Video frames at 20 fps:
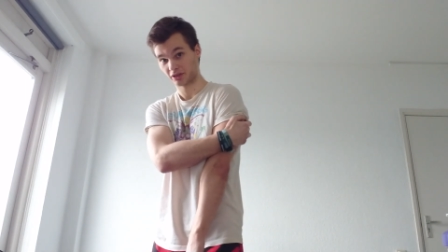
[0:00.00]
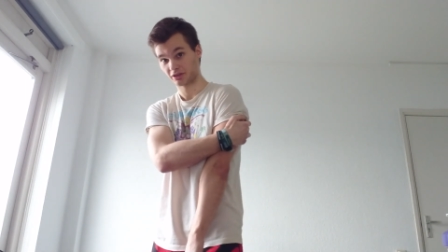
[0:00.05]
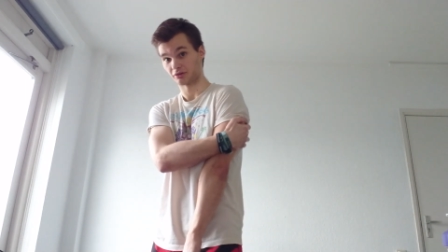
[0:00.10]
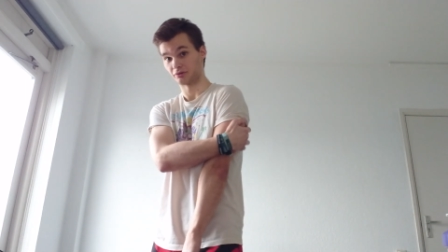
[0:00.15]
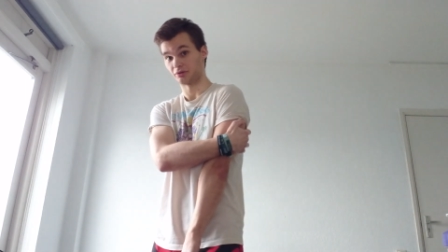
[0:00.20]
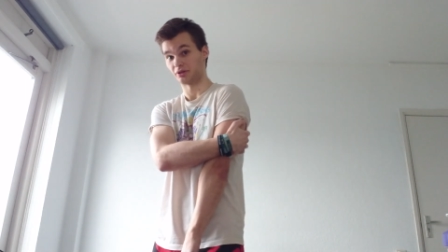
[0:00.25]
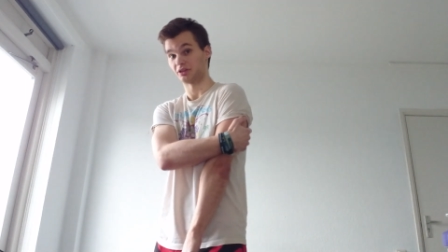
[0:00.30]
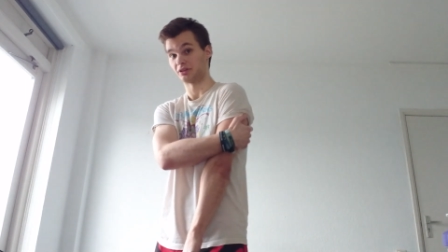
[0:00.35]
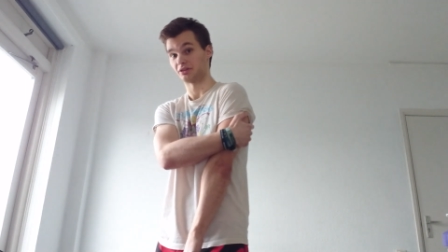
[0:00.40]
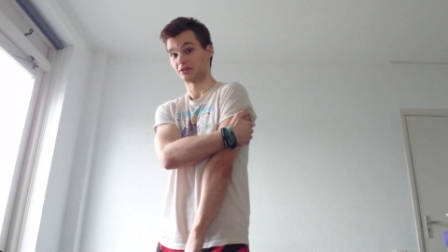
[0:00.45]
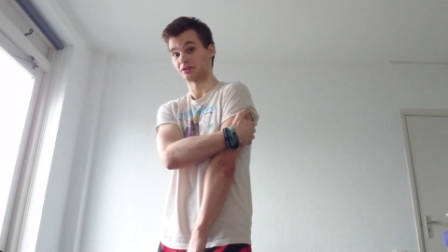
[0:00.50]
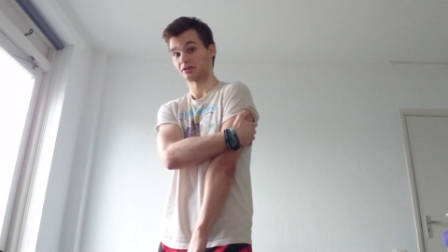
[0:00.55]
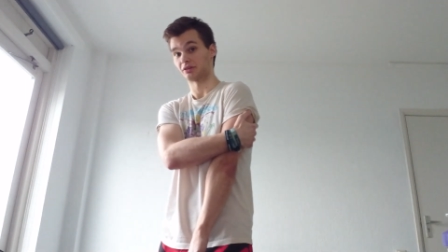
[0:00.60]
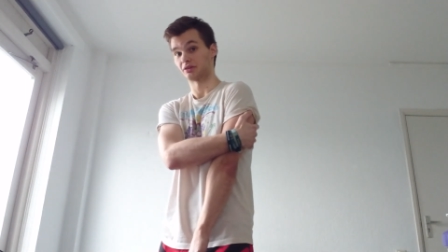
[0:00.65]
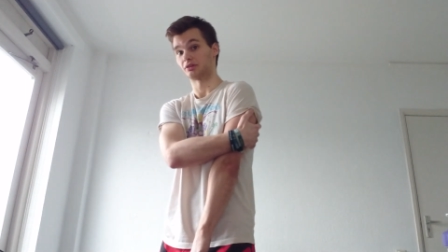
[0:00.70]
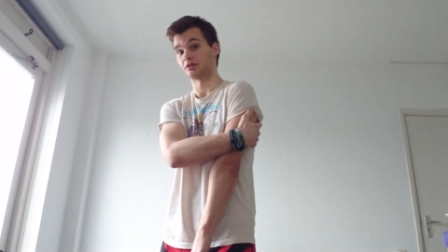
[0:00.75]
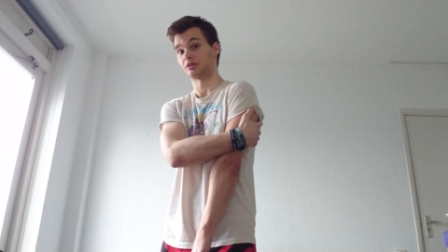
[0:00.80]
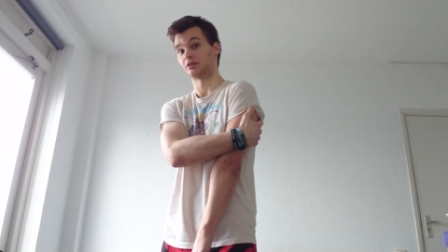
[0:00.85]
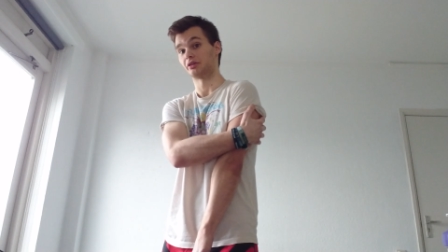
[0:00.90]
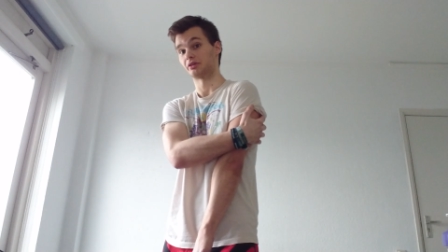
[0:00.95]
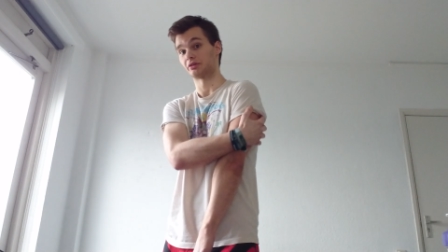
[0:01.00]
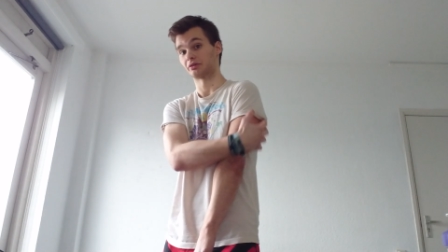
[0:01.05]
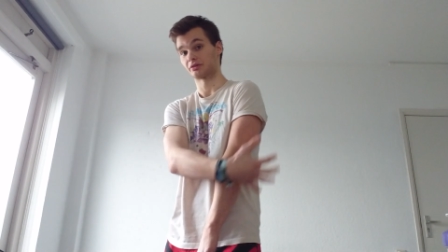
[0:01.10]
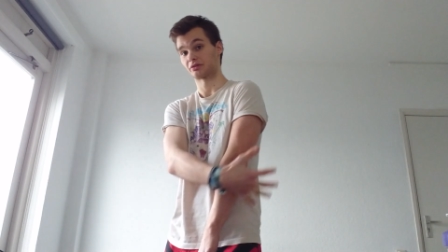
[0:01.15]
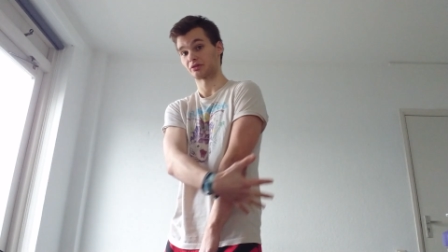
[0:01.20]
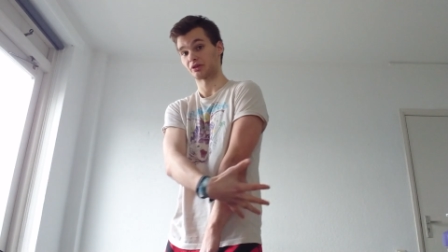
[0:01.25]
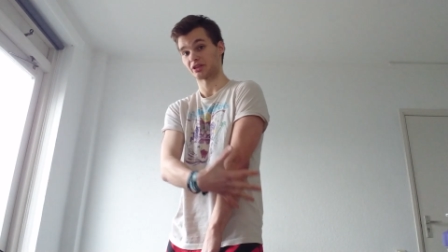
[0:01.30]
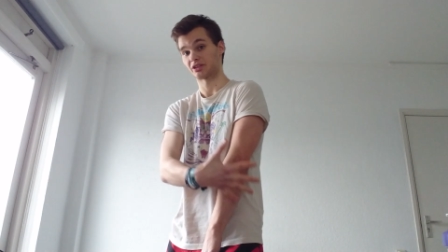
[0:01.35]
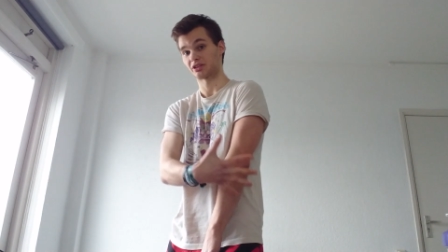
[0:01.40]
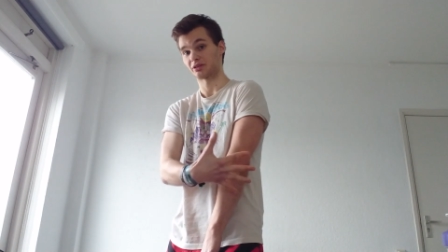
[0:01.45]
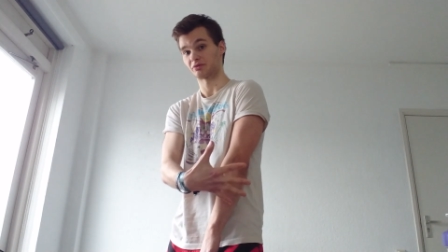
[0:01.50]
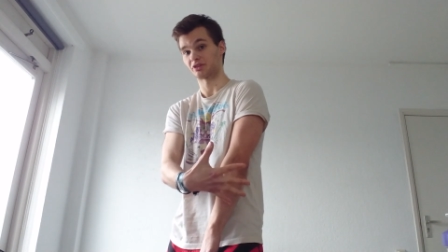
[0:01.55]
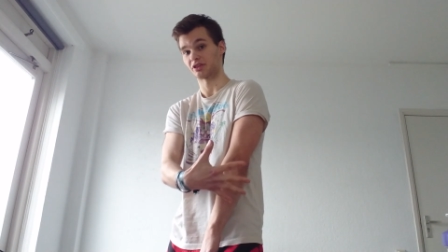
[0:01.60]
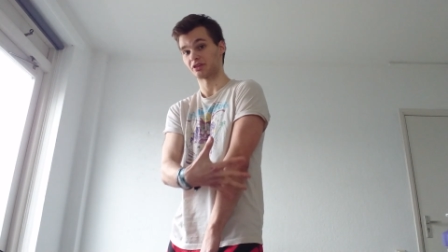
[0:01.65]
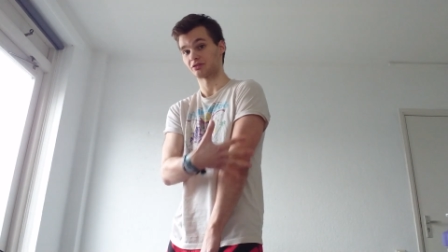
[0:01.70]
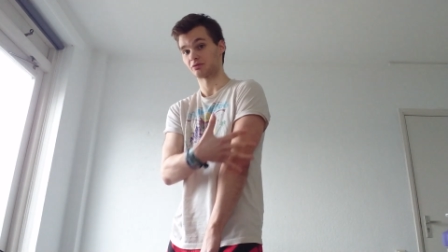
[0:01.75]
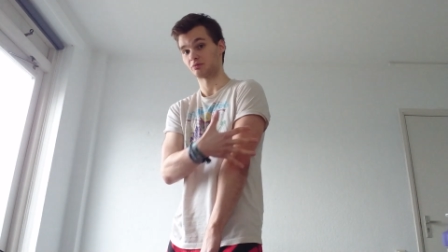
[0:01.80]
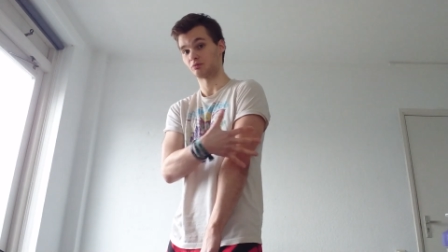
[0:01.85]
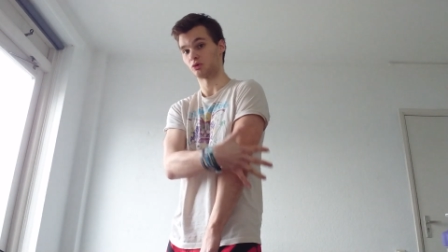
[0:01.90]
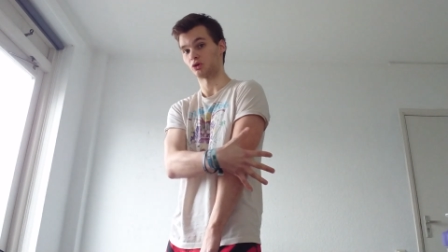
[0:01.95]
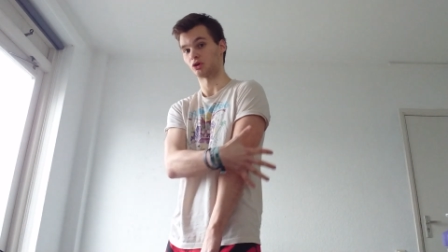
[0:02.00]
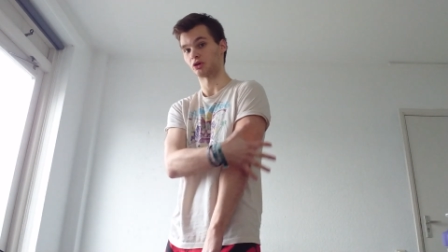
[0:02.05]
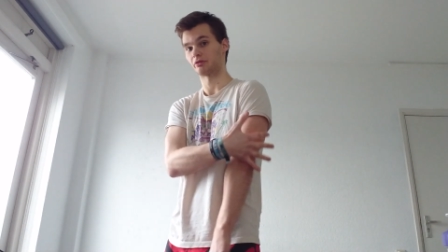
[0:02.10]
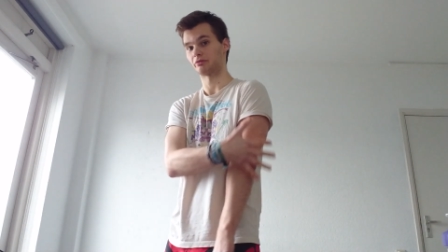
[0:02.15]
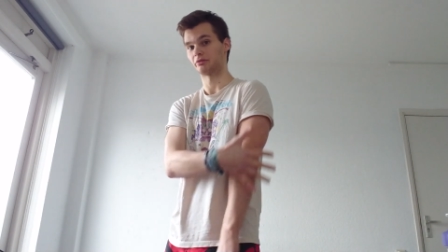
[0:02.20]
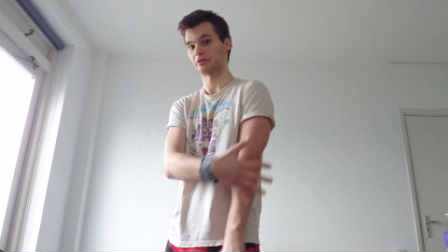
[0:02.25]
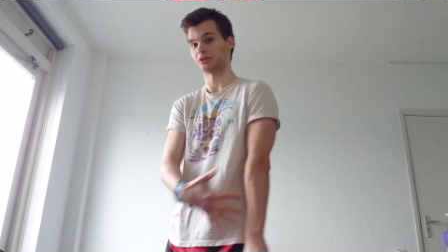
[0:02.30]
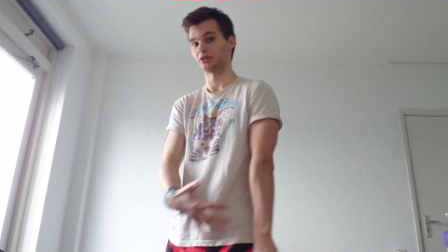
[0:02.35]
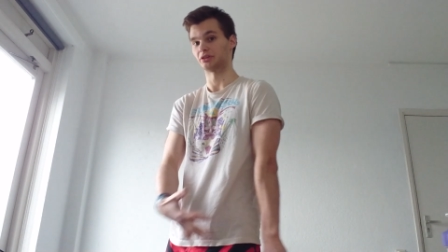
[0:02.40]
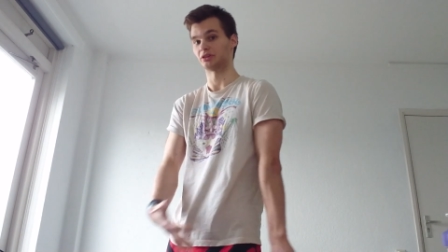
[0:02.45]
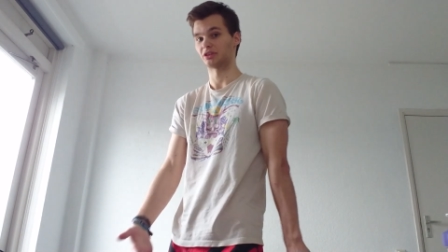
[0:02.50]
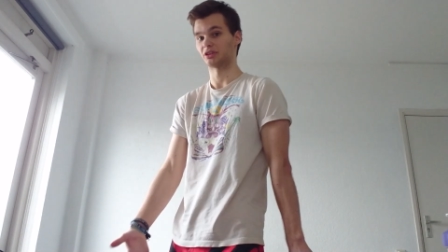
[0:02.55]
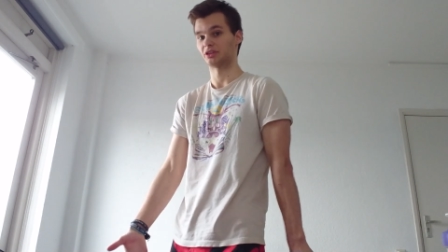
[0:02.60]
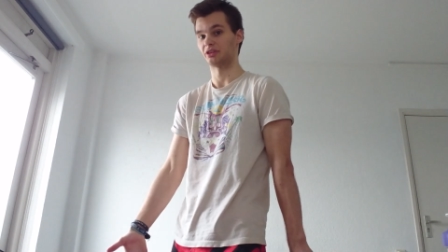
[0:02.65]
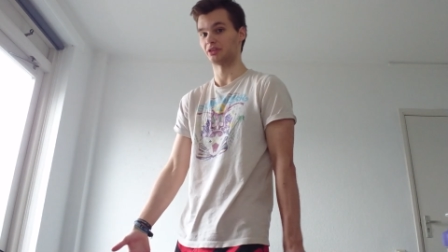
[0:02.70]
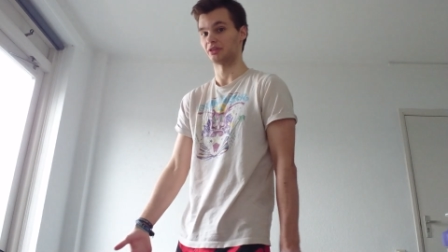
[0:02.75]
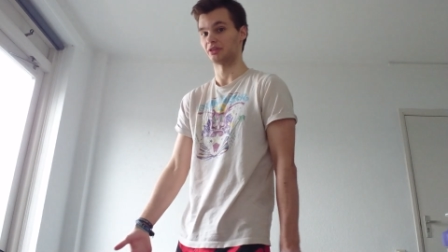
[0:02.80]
so that your triceps is more filled.